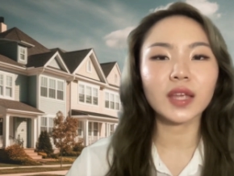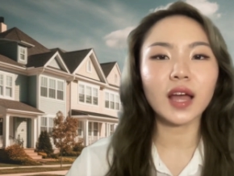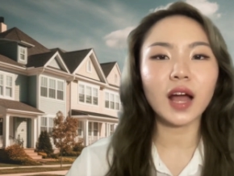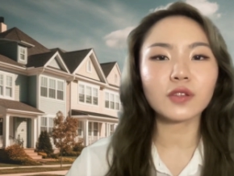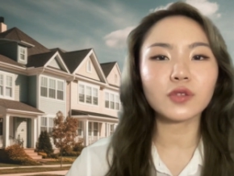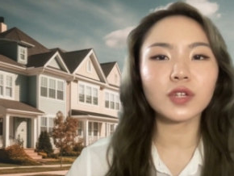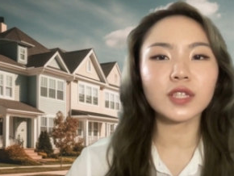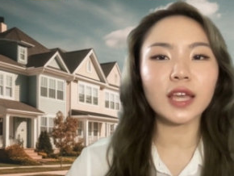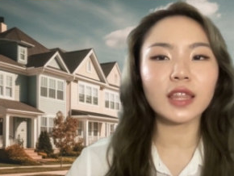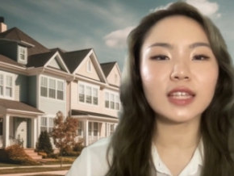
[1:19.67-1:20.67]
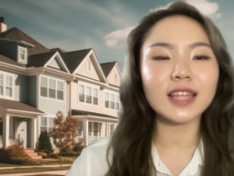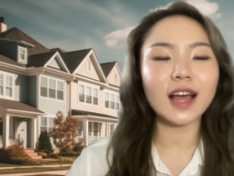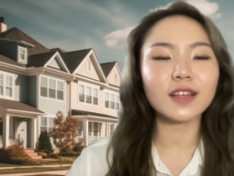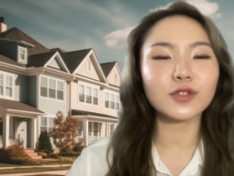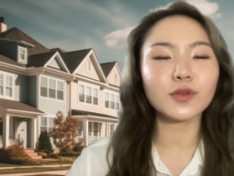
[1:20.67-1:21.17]
Outsourcing these
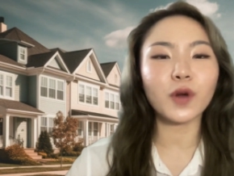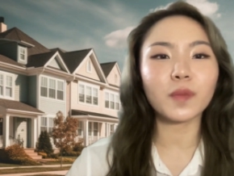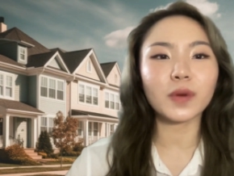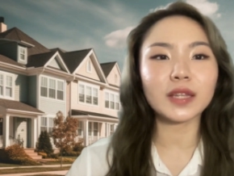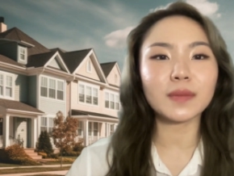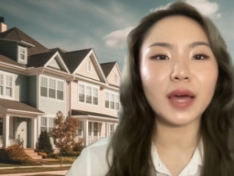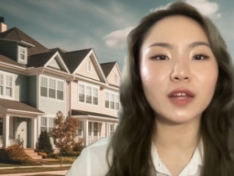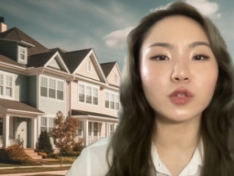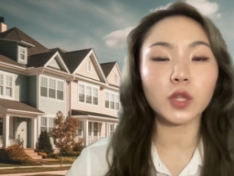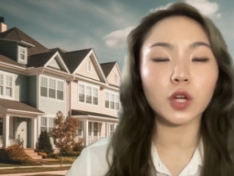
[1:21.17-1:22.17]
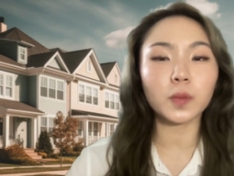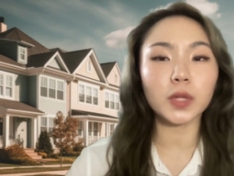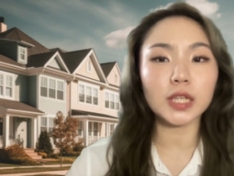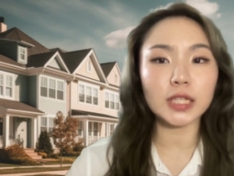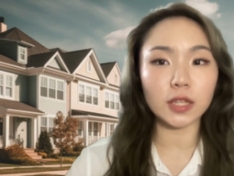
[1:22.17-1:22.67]
tasks to property management
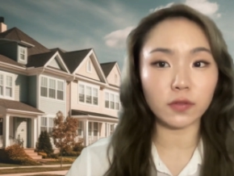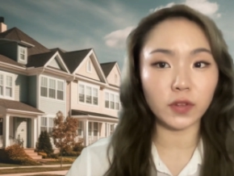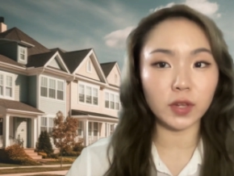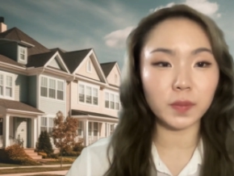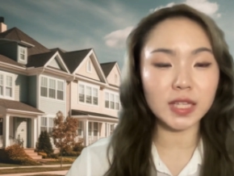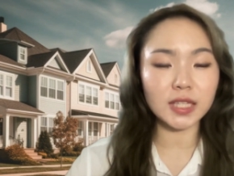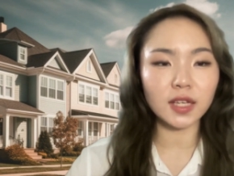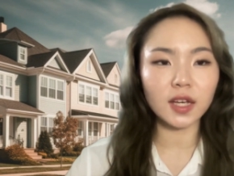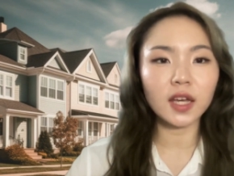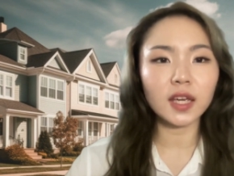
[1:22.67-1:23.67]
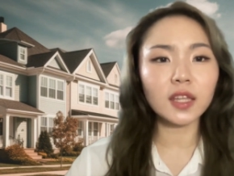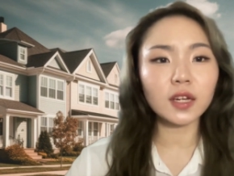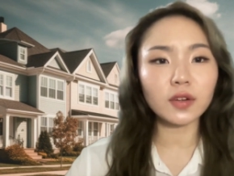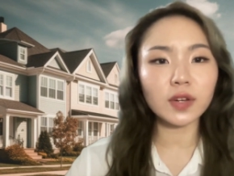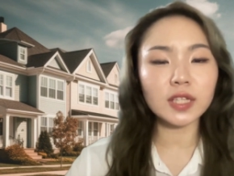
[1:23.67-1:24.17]
companies in the Philippines can
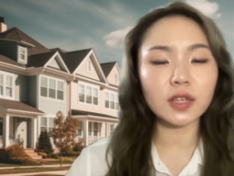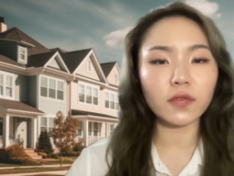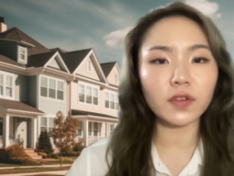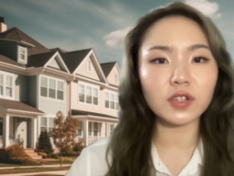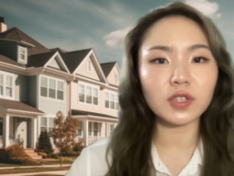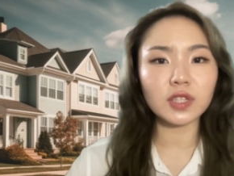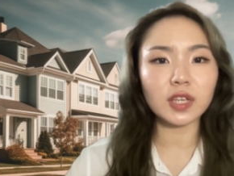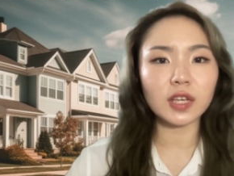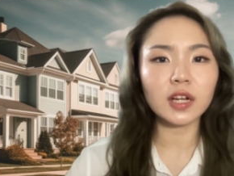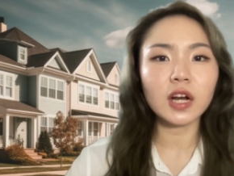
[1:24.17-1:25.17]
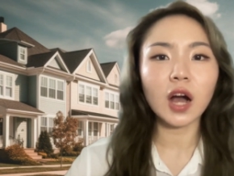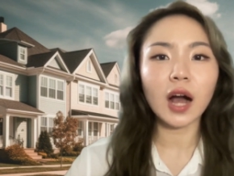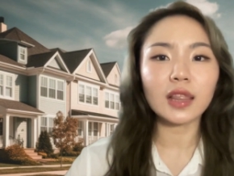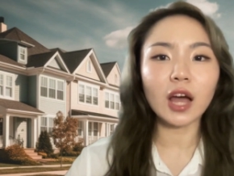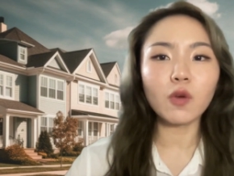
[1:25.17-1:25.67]
increase efficiency,
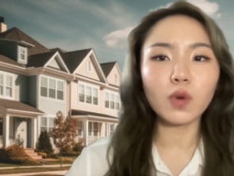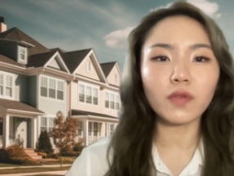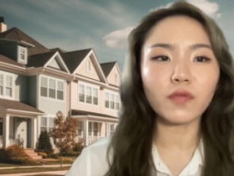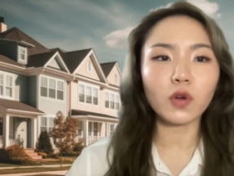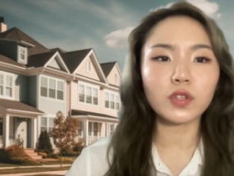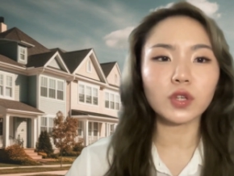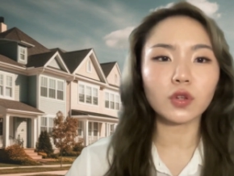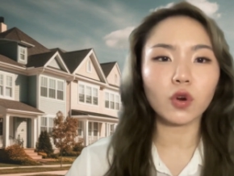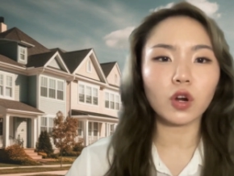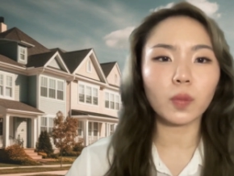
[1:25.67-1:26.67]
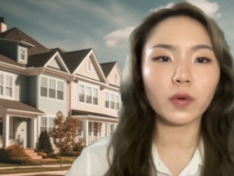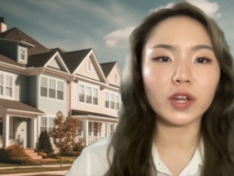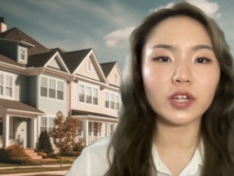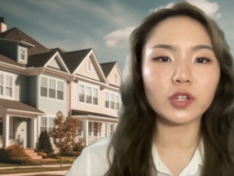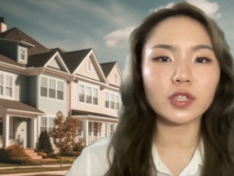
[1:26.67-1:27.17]
allow more focus on core
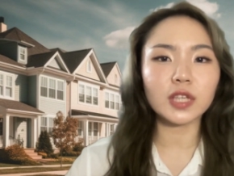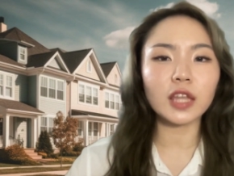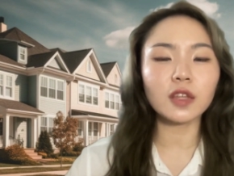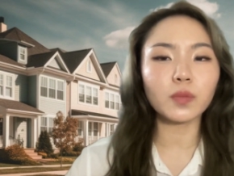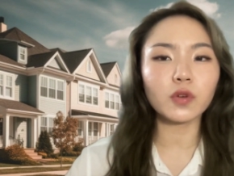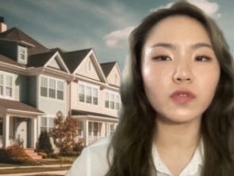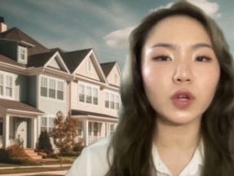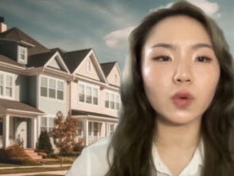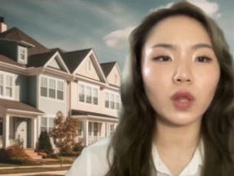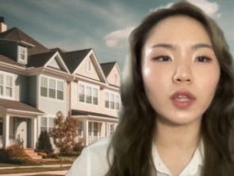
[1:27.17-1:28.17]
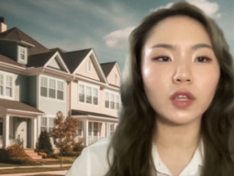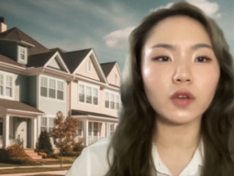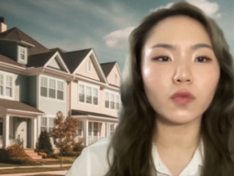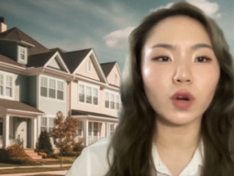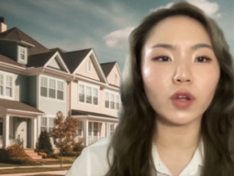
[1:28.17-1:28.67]
operations, and improve the quality
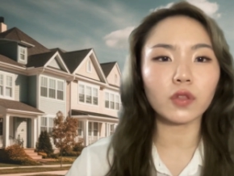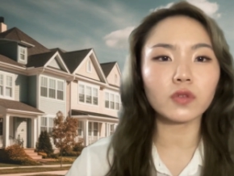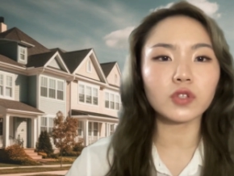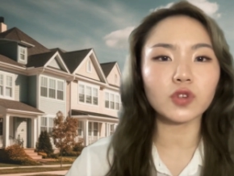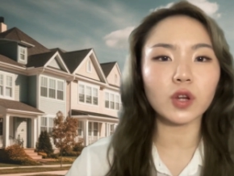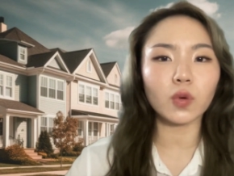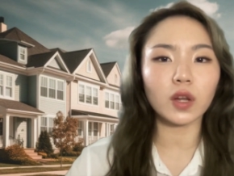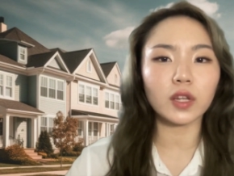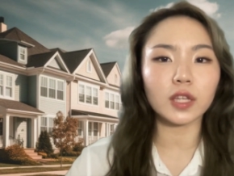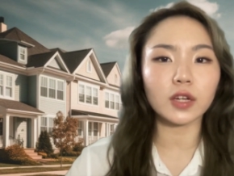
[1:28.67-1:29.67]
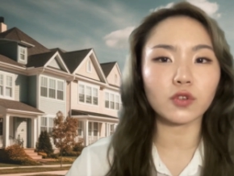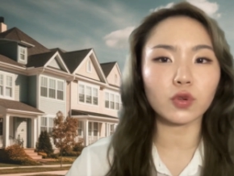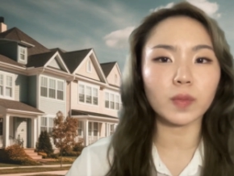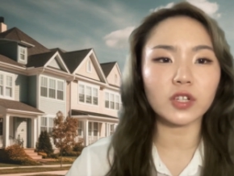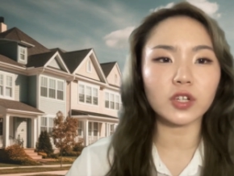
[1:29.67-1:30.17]
of work through strict quality control
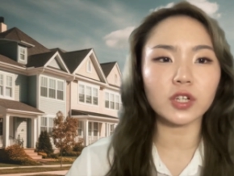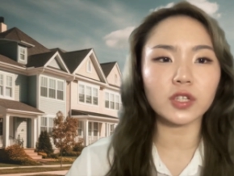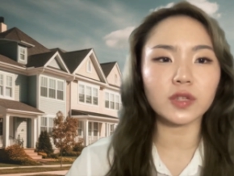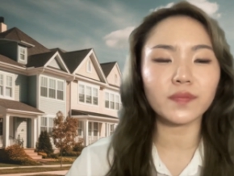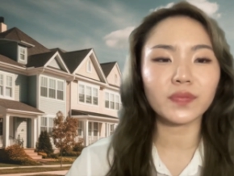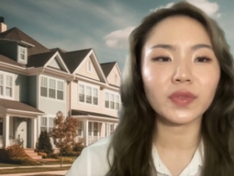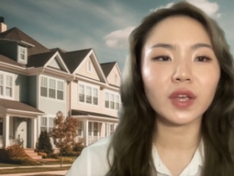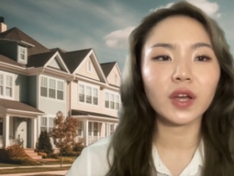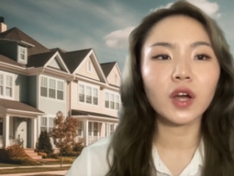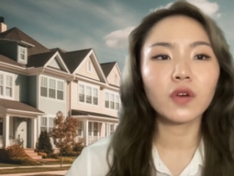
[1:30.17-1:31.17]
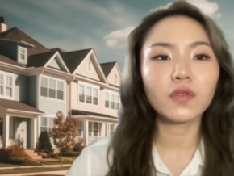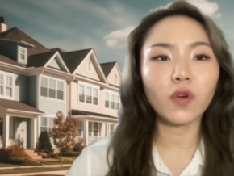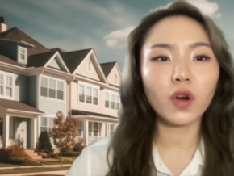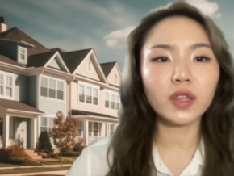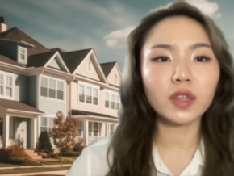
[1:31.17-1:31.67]
measures.
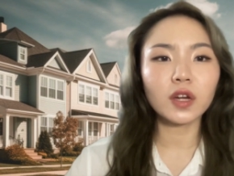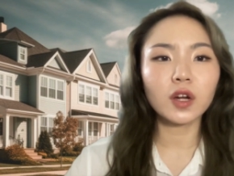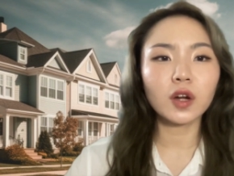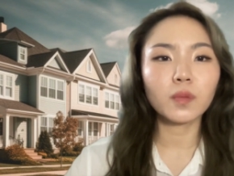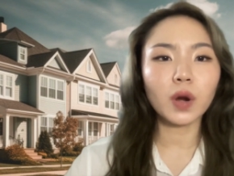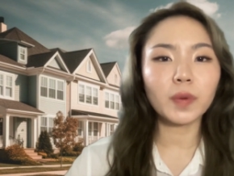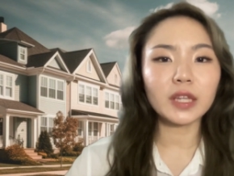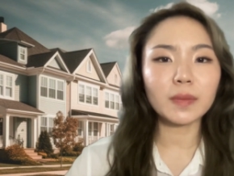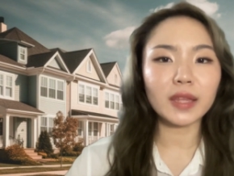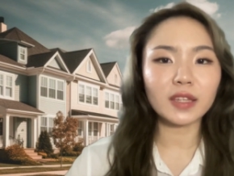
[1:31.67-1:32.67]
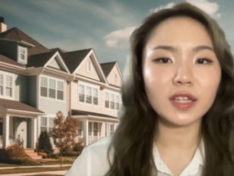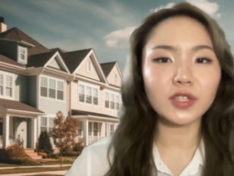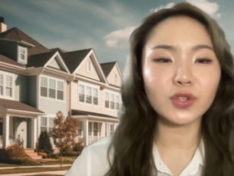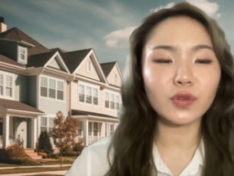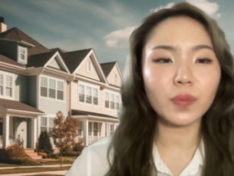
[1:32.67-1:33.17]
Fourth, property maintenance
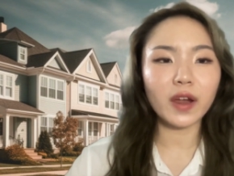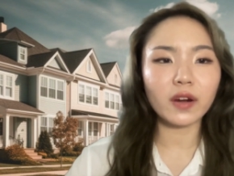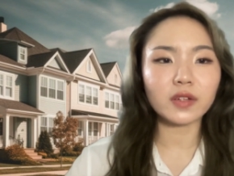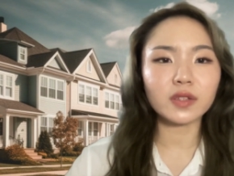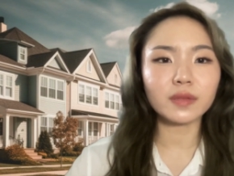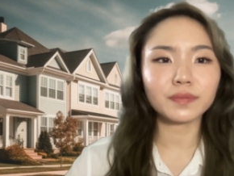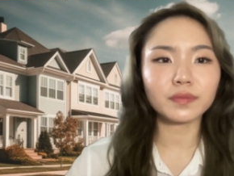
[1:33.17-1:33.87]
and repairs.